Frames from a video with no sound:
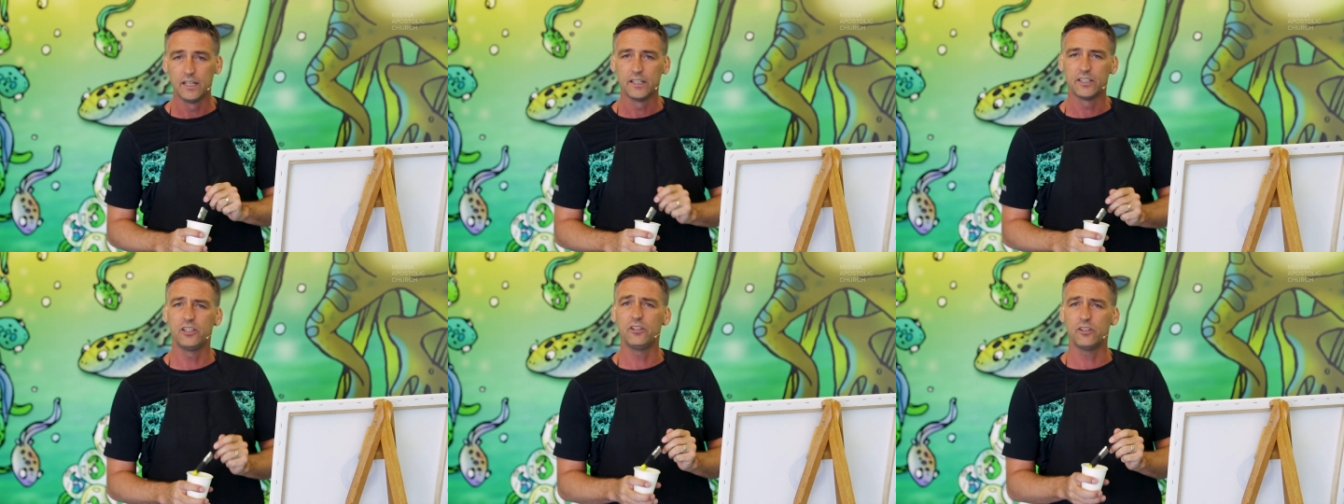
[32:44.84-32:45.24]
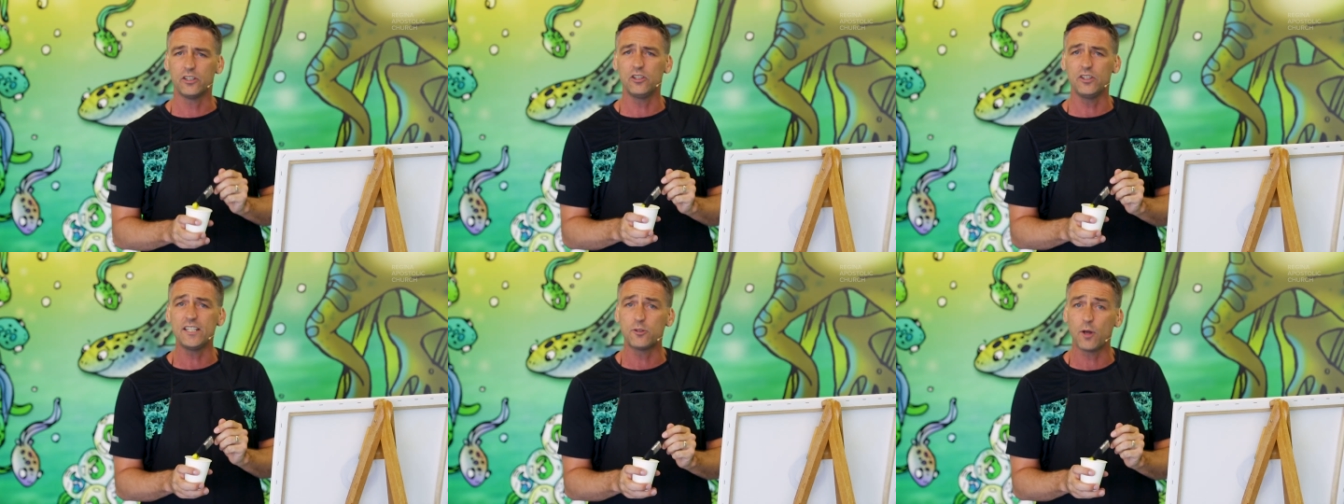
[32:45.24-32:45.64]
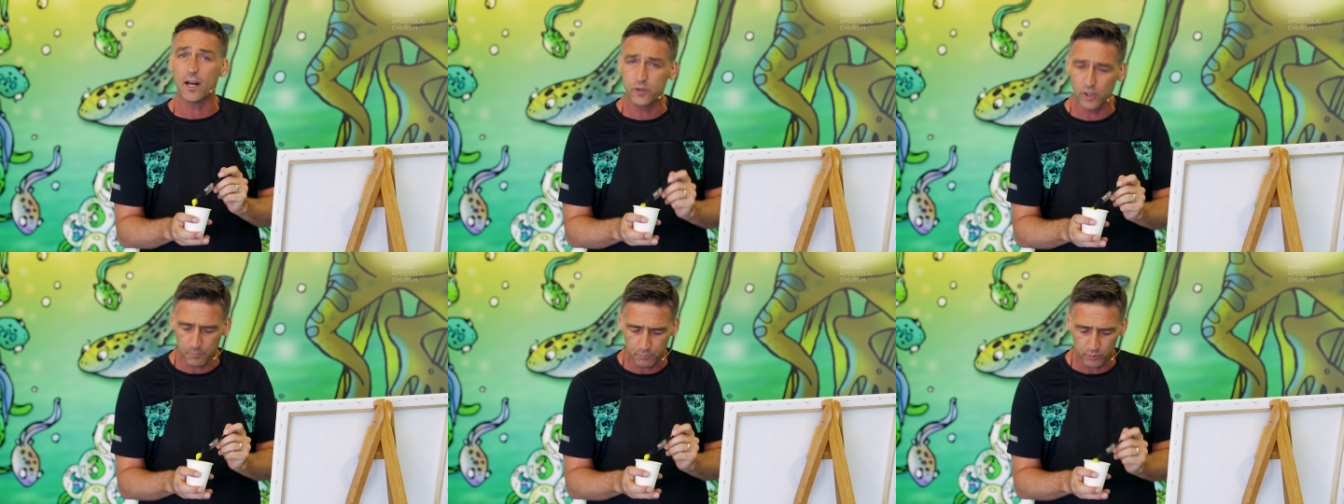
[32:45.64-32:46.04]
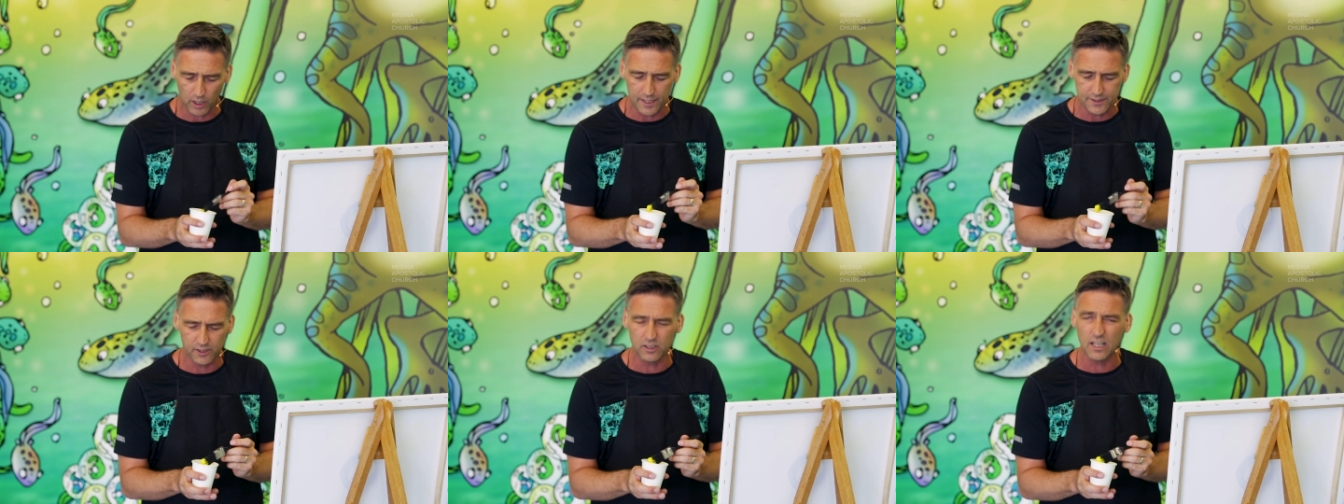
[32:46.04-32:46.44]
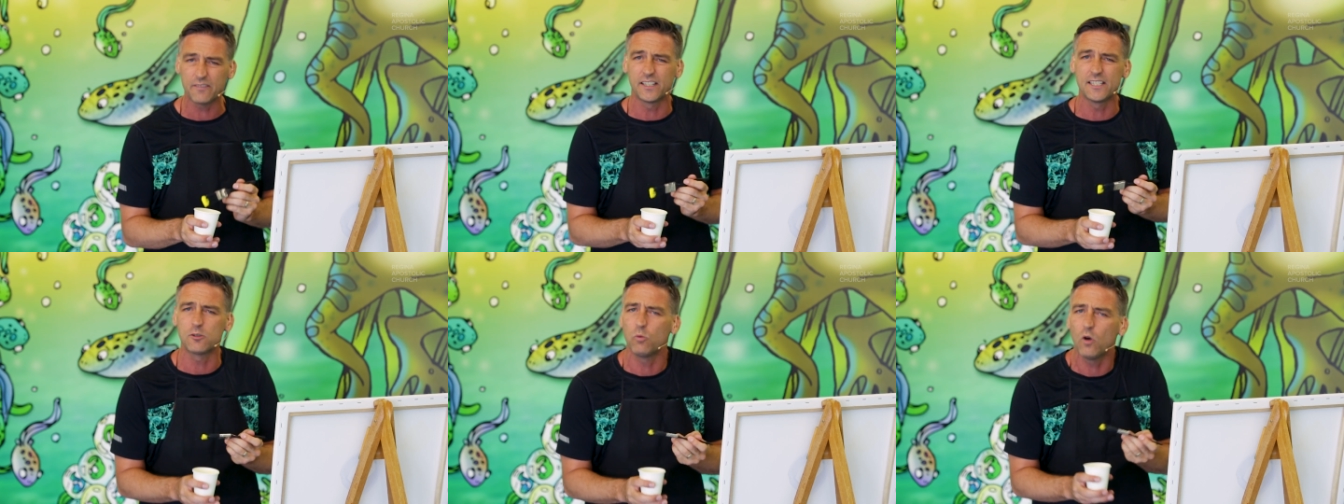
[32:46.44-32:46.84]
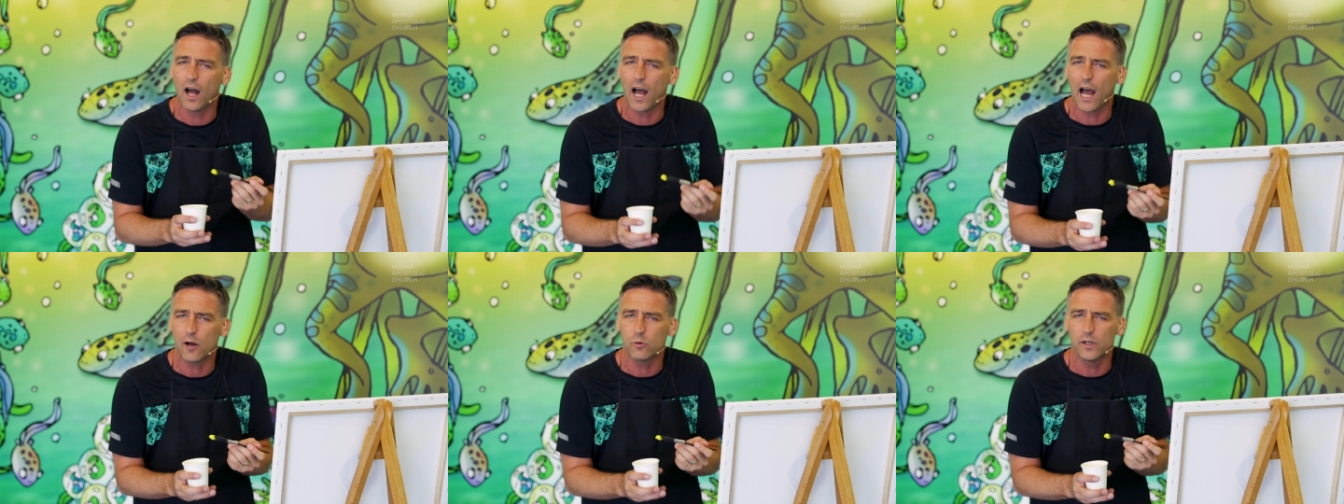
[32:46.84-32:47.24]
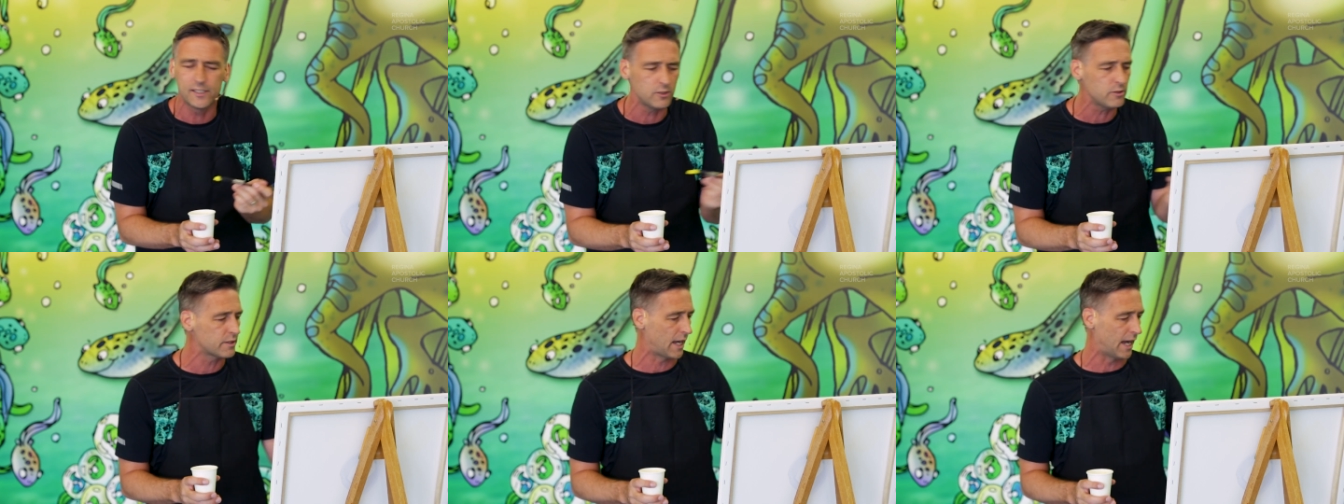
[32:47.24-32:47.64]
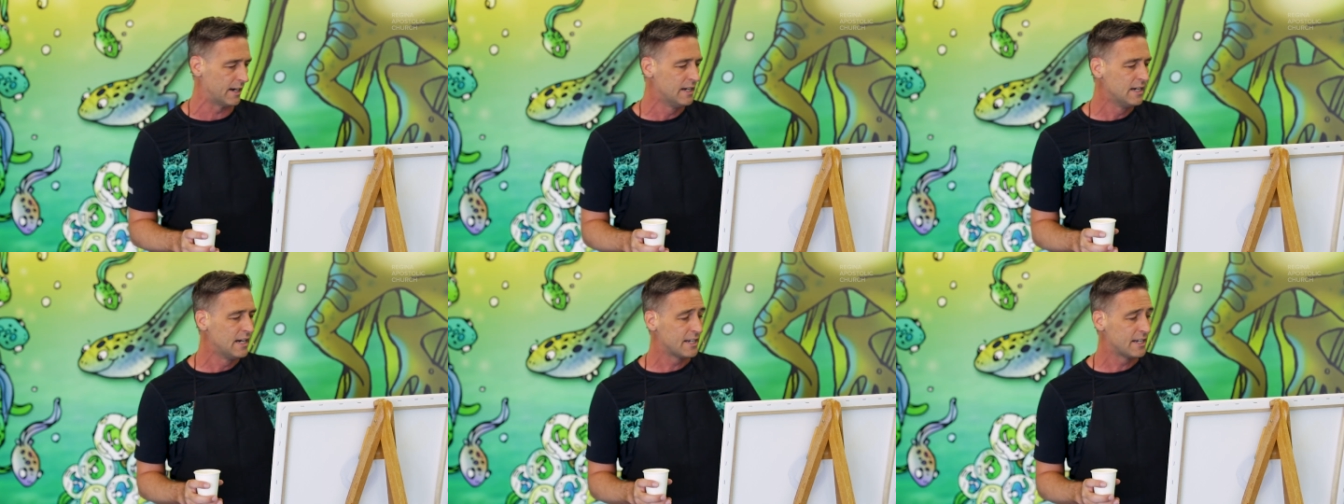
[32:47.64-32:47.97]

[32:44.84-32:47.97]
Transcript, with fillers: You, you need to actually apply it to your life. And he said, well, how do I do that?